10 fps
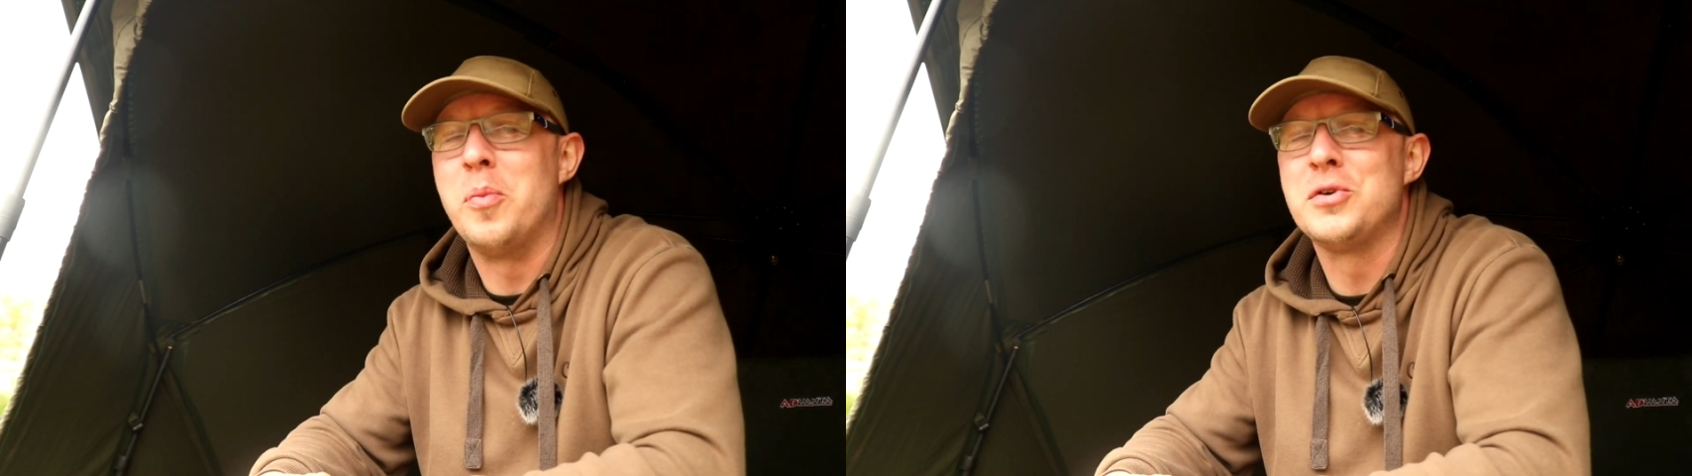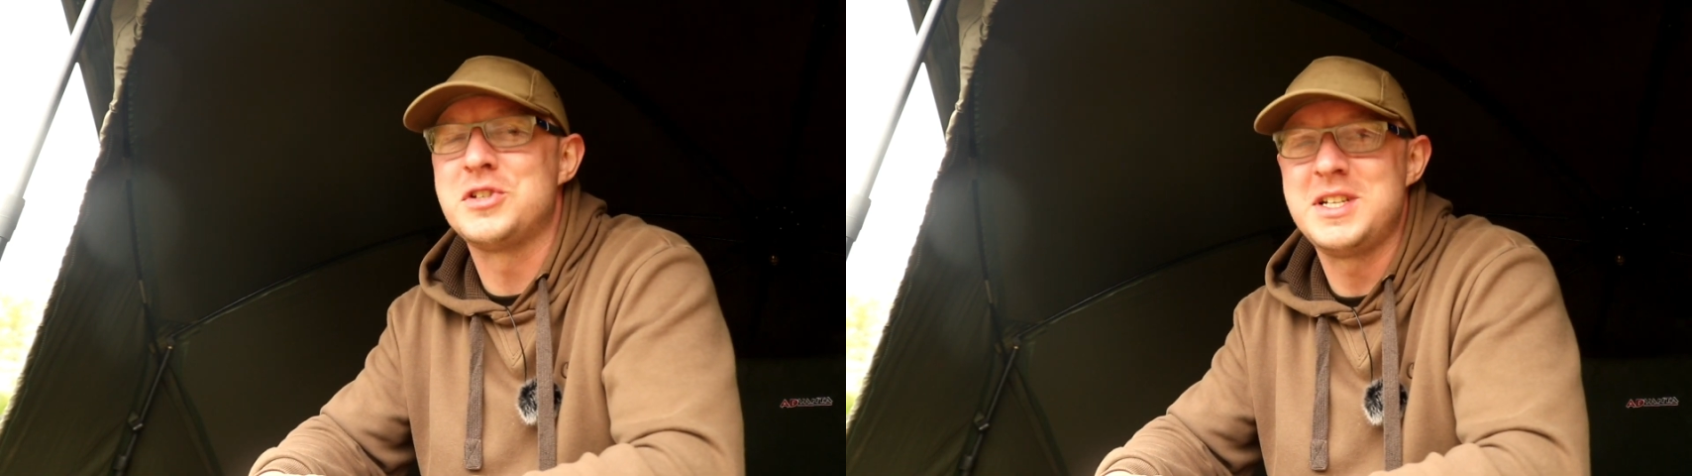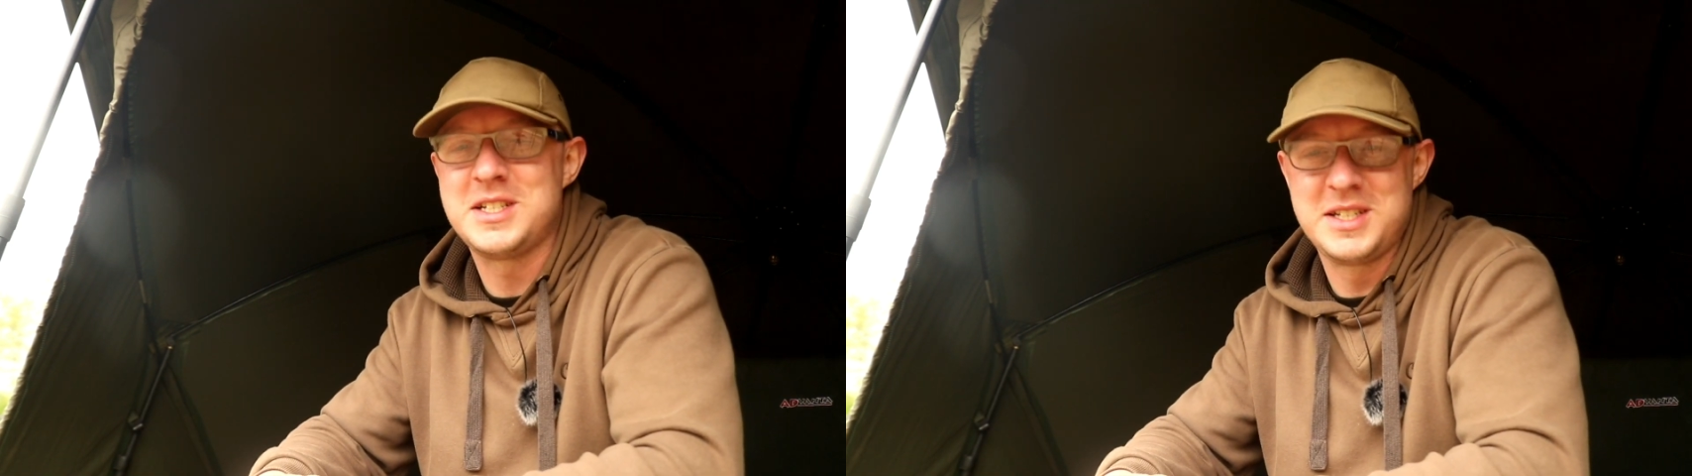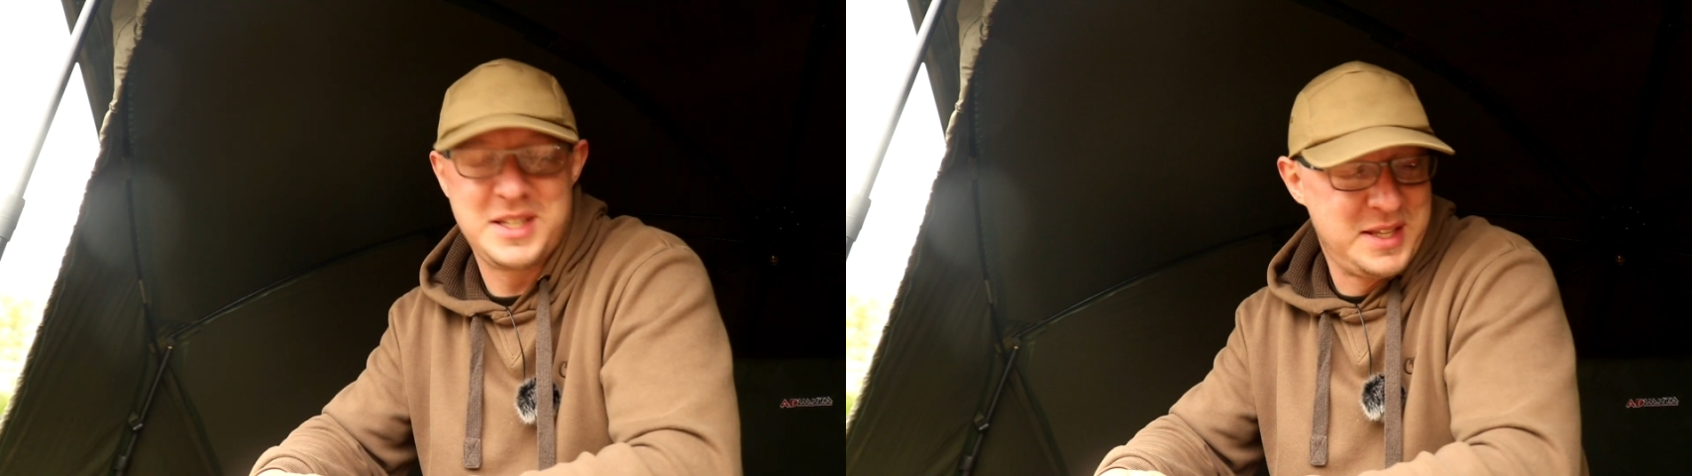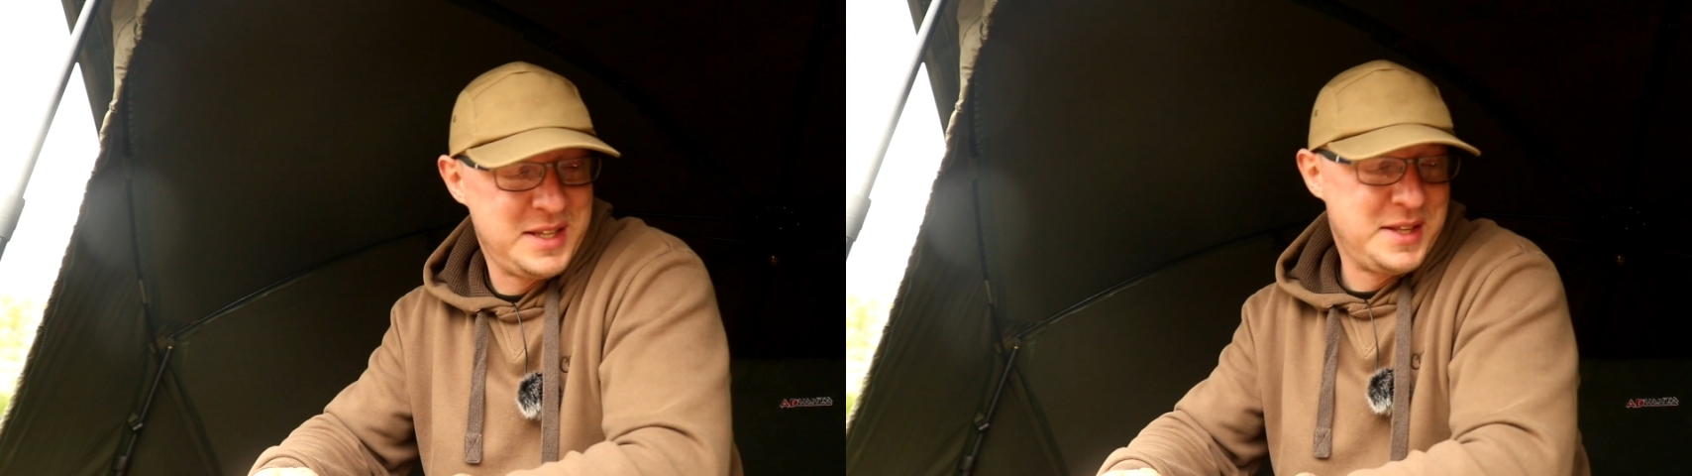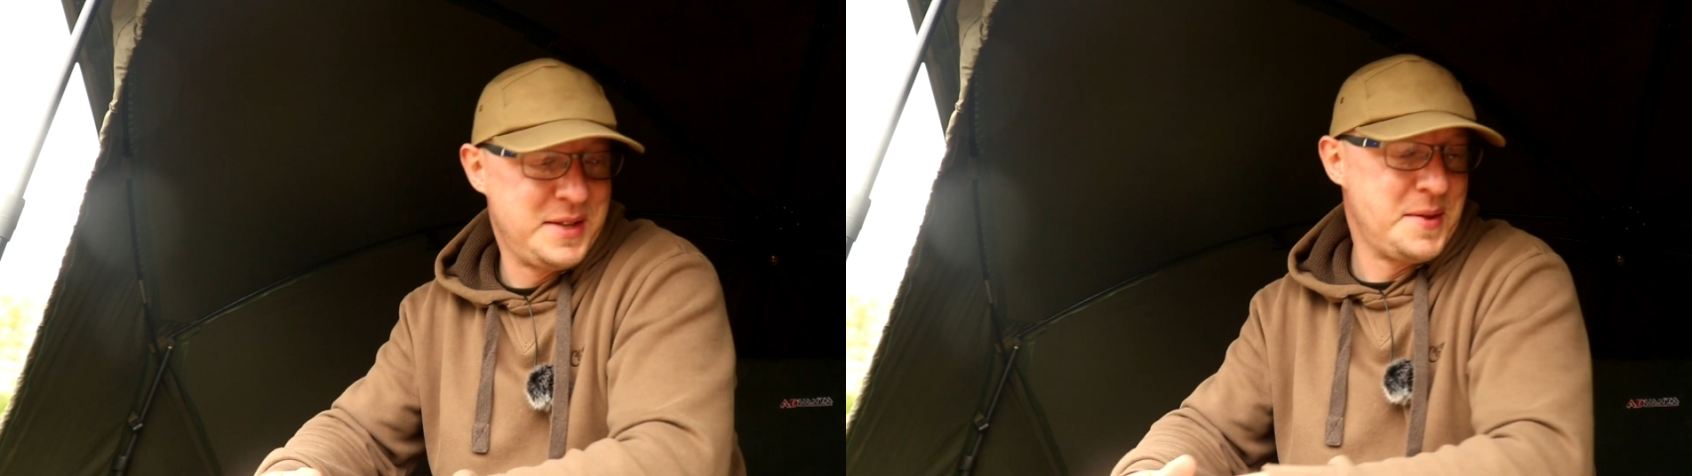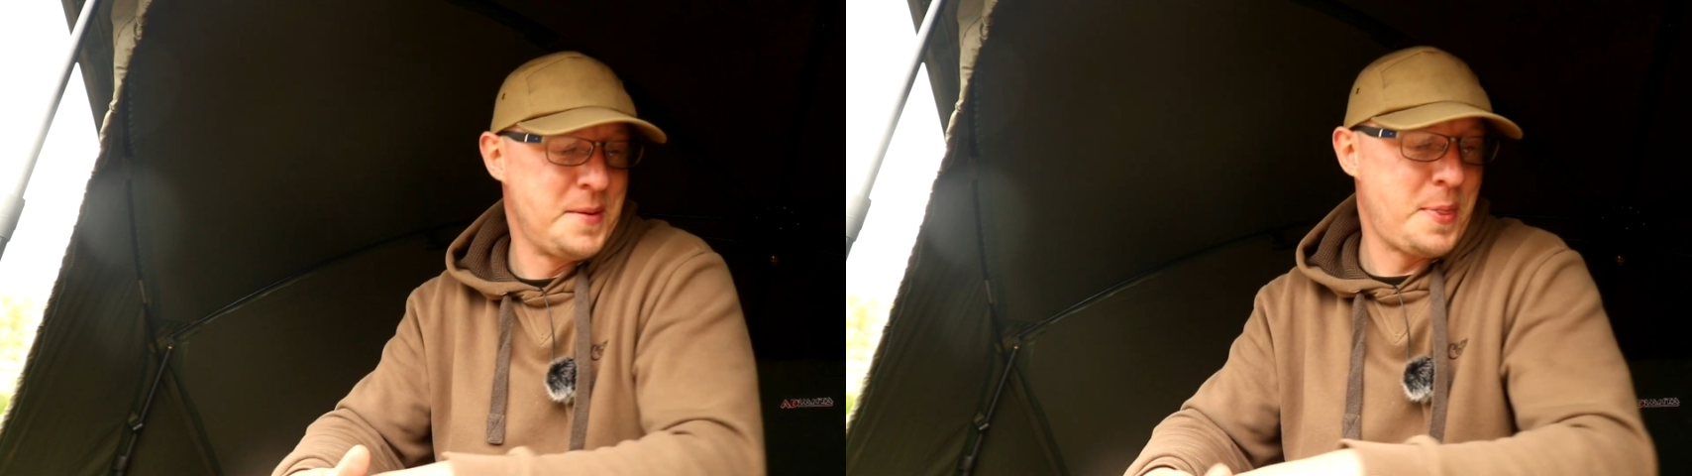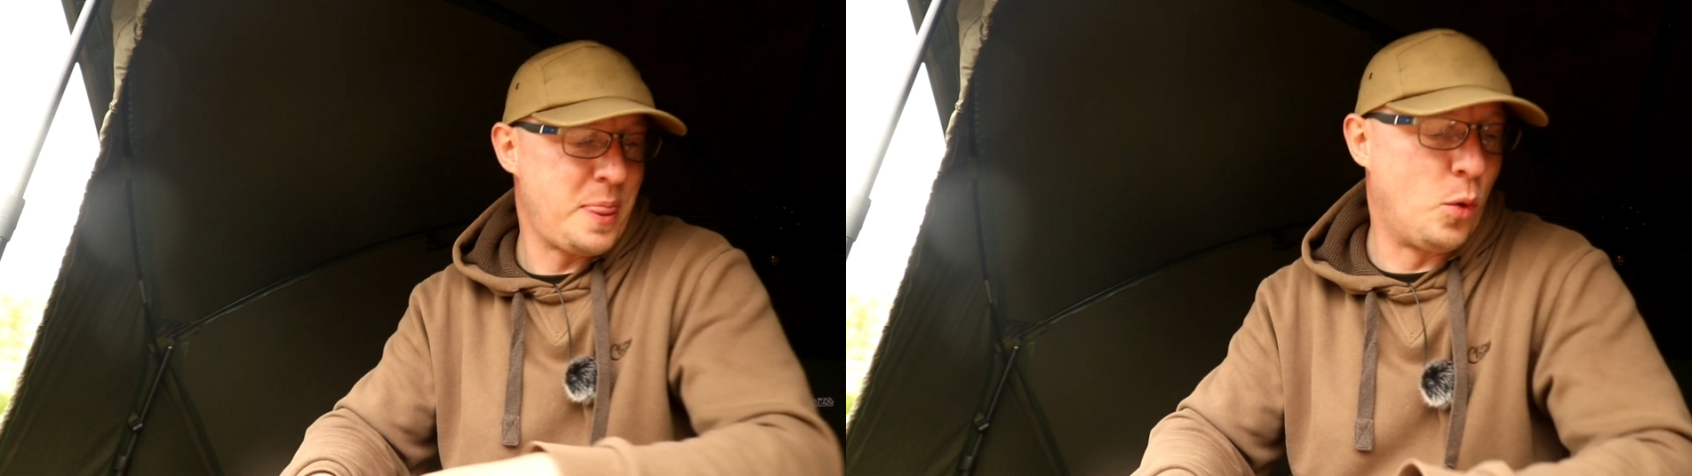buses.
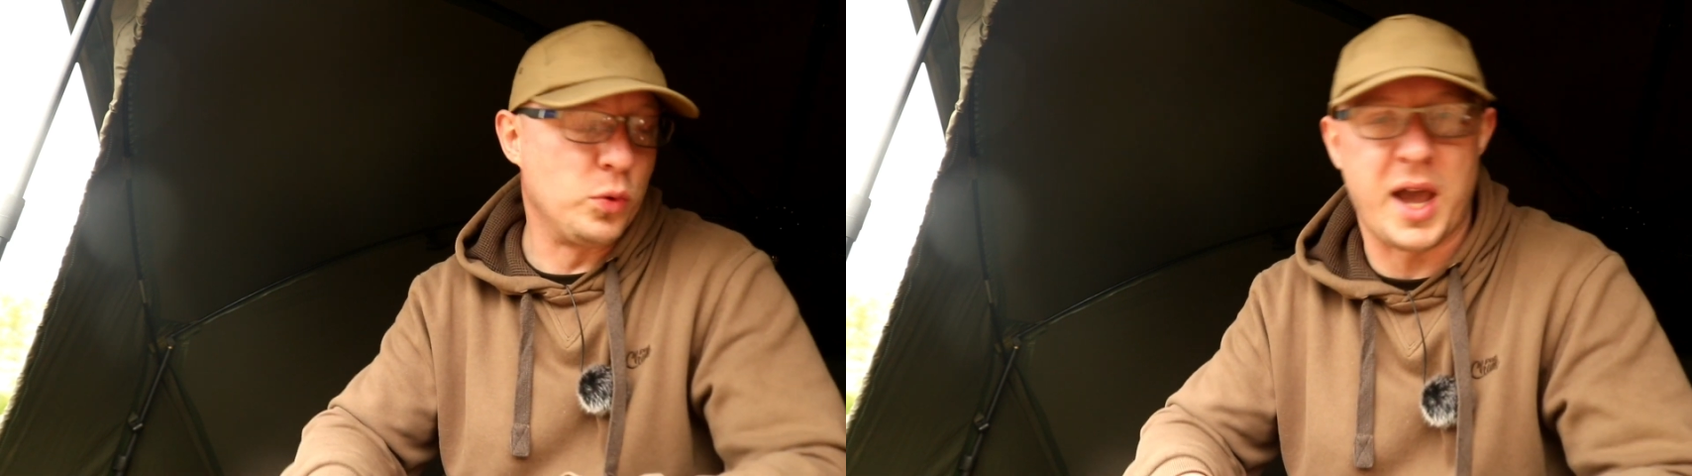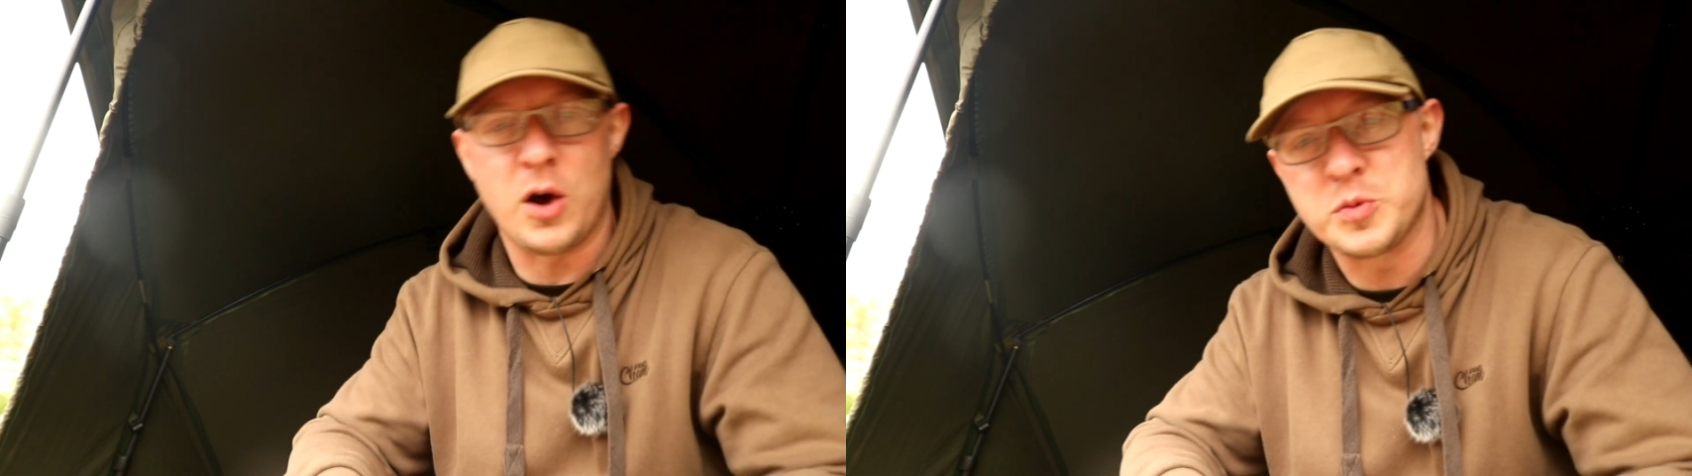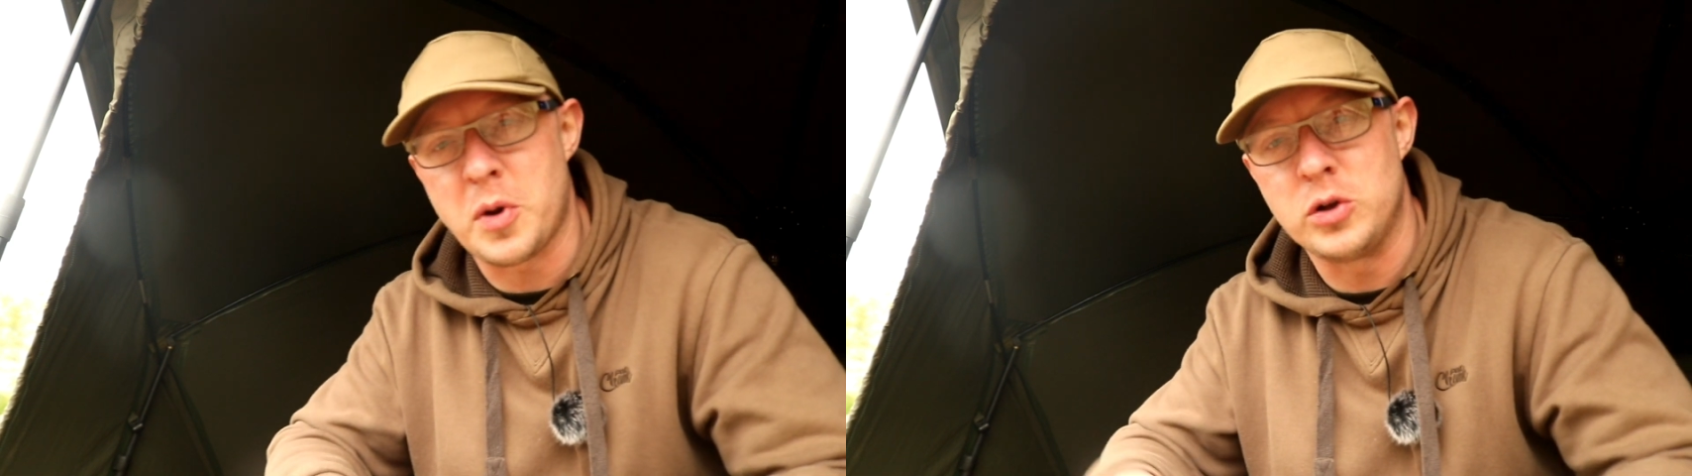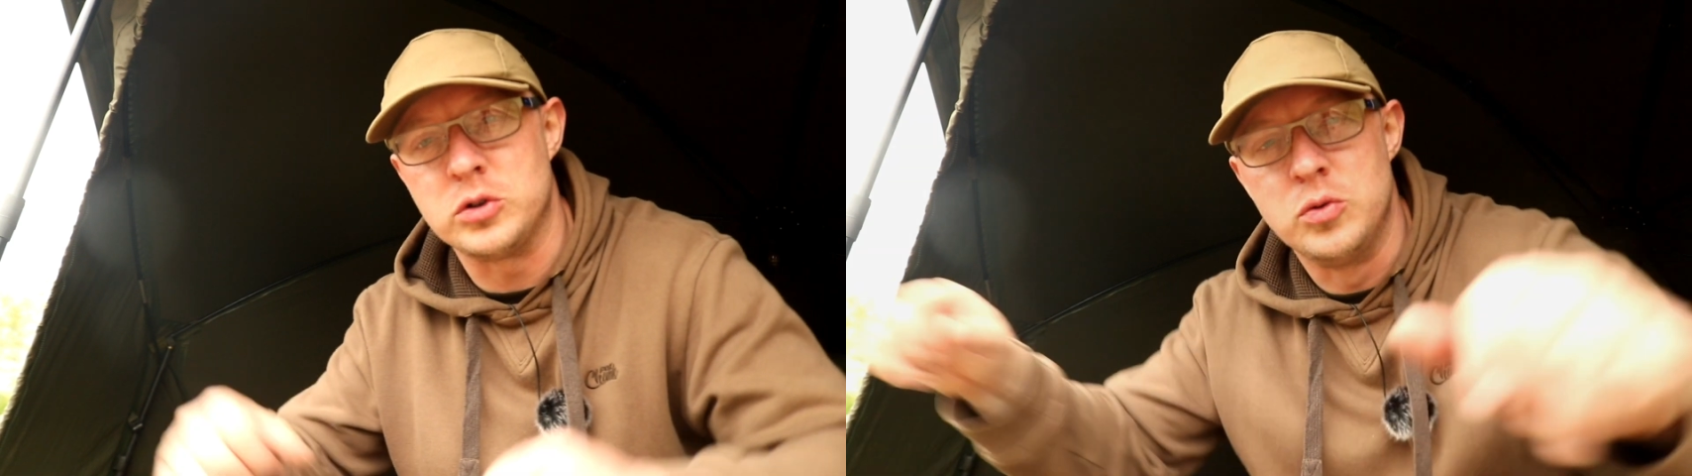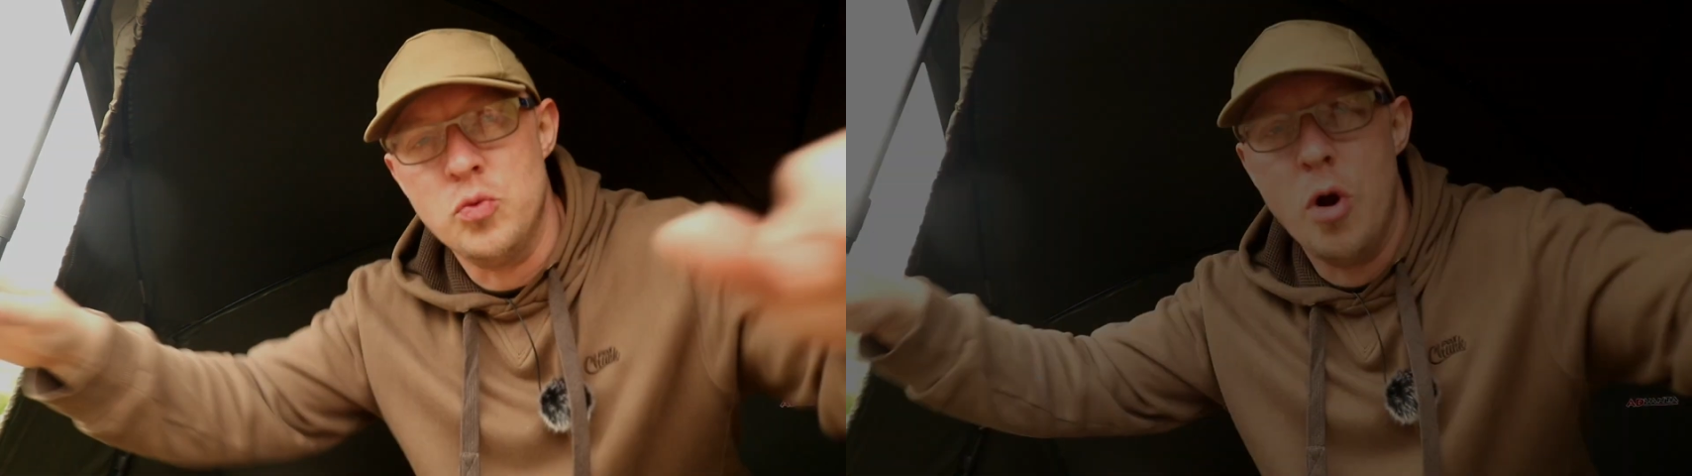All the kettle's boiled.